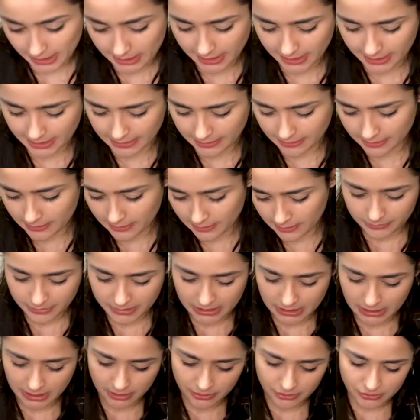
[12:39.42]
I get it,
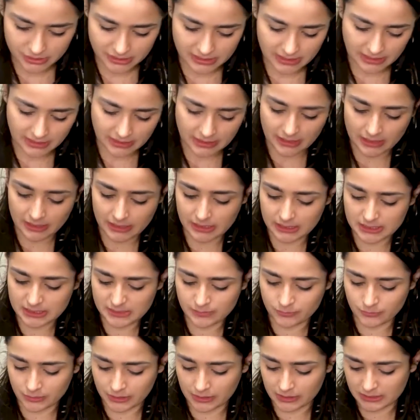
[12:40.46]
but understand that this
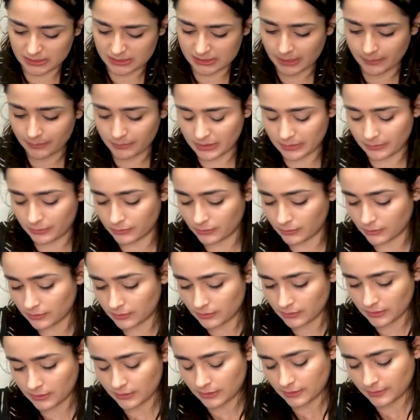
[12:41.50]
brings some
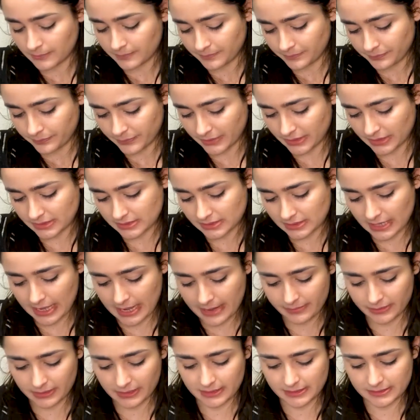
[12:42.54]
people peace and
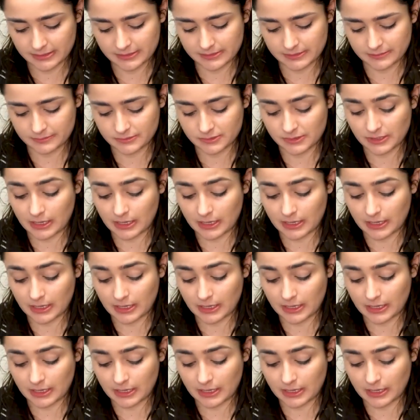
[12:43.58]
happiness.